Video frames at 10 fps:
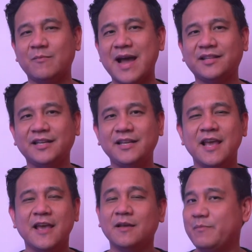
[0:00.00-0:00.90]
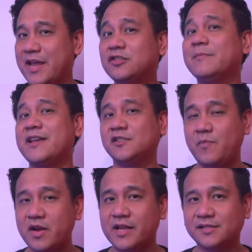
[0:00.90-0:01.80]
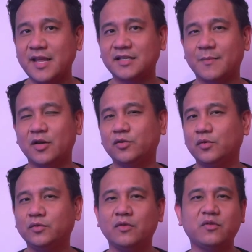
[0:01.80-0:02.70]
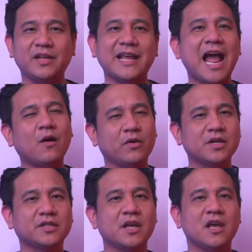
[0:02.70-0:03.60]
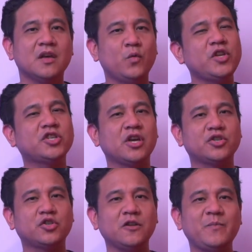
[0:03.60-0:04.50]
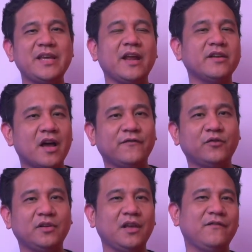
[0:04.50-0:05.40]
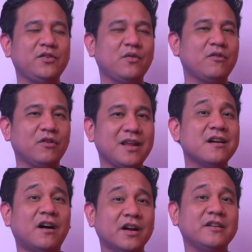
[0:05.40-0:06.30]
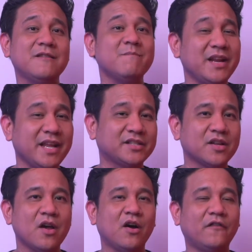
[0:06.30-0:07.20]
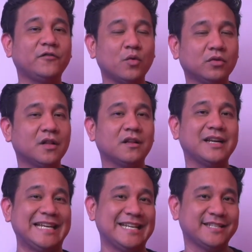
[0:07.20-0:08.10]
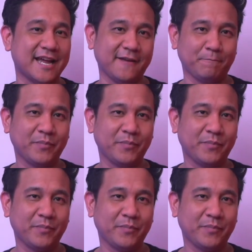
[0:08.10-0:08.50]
battery, based on my experience, takes about 2 to 3 hours, which should be enough to give you 300 minutes of total cleaning time.